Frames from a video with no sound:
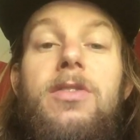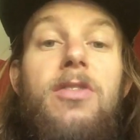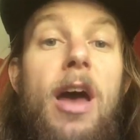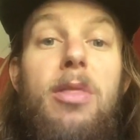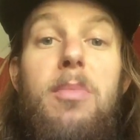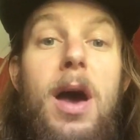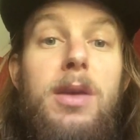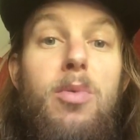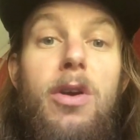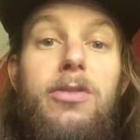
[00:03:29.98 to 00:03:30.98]
how the body
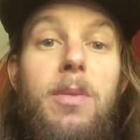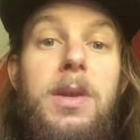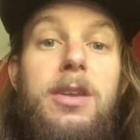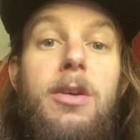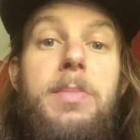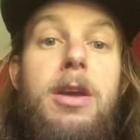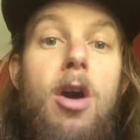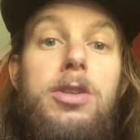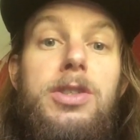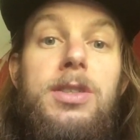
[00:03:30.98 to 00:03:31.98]
works. I mean, to be
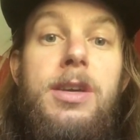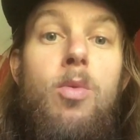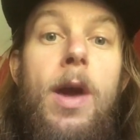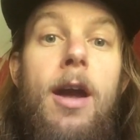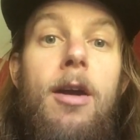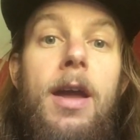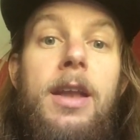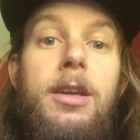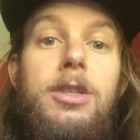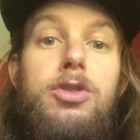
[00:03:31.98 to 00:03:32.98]
consciously aware
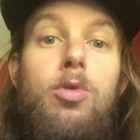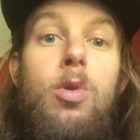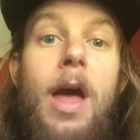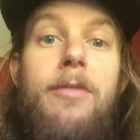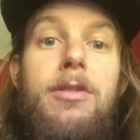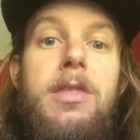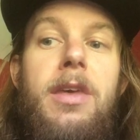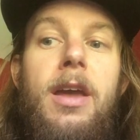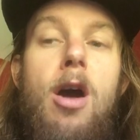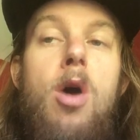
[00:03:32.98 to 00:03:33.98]
and control
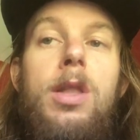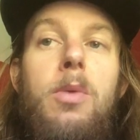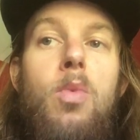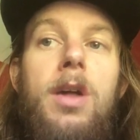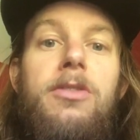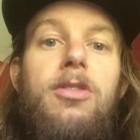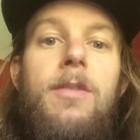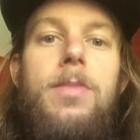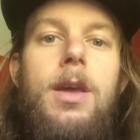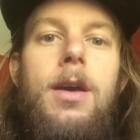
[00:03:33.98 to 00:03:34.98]
everything all at once.
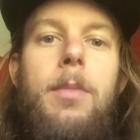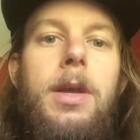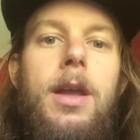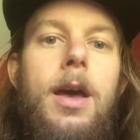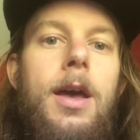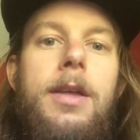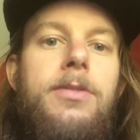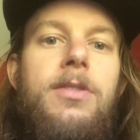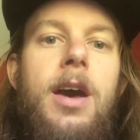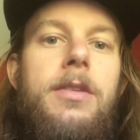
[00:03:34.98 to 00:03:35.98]
I mean,
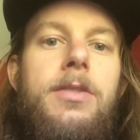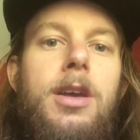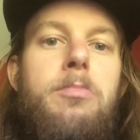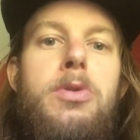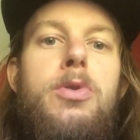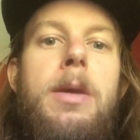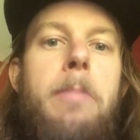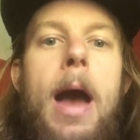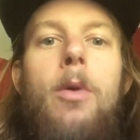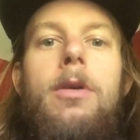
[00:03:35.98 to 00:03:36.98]
it's not the computing
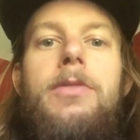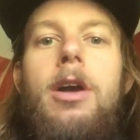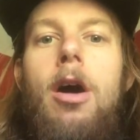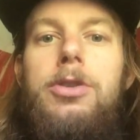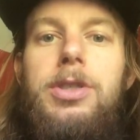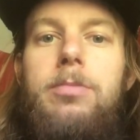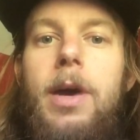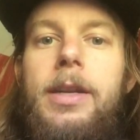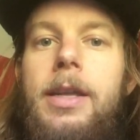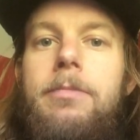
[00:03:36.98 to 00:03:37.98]
power of the conscious
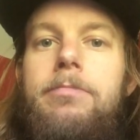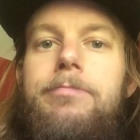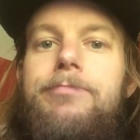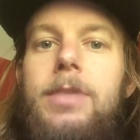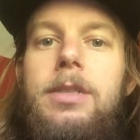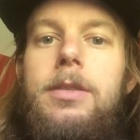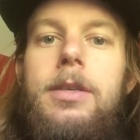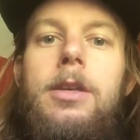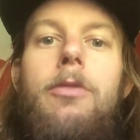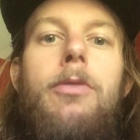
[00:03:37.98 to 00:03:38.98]
mind.
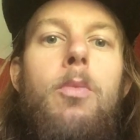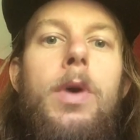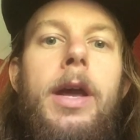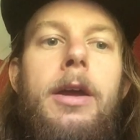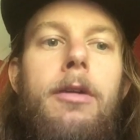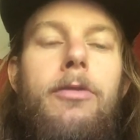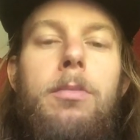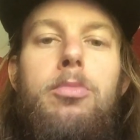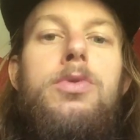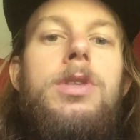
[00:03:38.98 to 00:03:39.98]
From what I hear
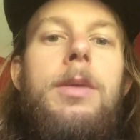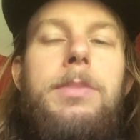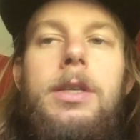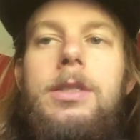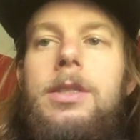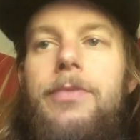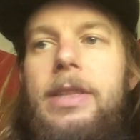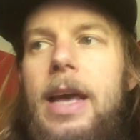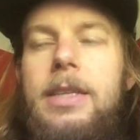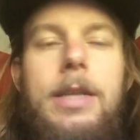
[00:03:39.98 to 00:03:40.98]
from Bruce Lipton and stuff
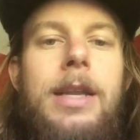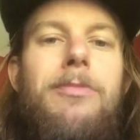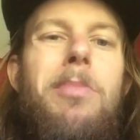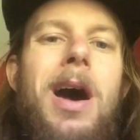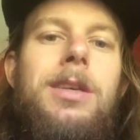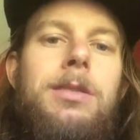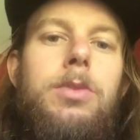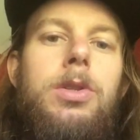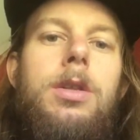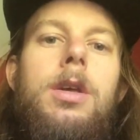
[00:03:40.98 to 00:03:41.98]
like that, it's not even
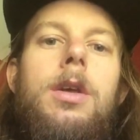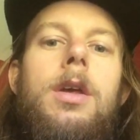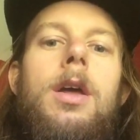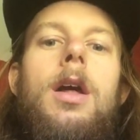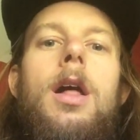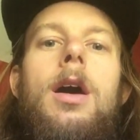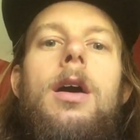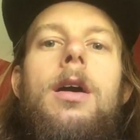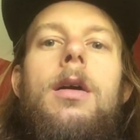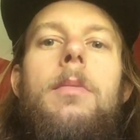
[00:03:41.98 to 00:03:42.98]
possible.
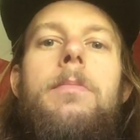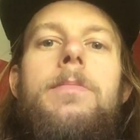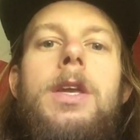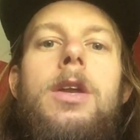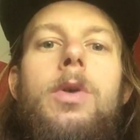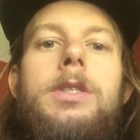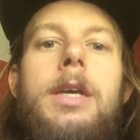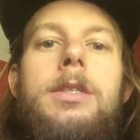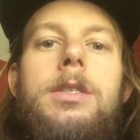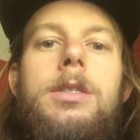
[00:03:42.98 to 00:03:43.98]

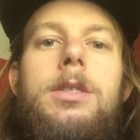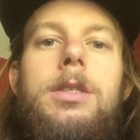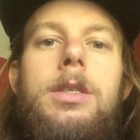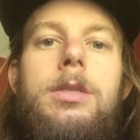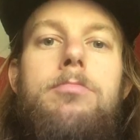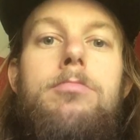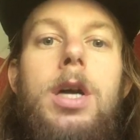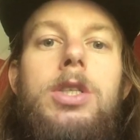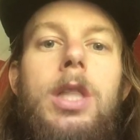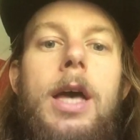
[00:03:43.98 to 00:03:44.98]
It's
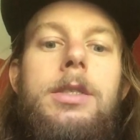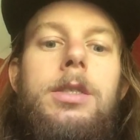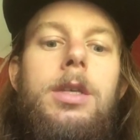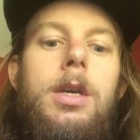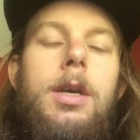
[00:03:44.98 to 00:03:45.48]
much less.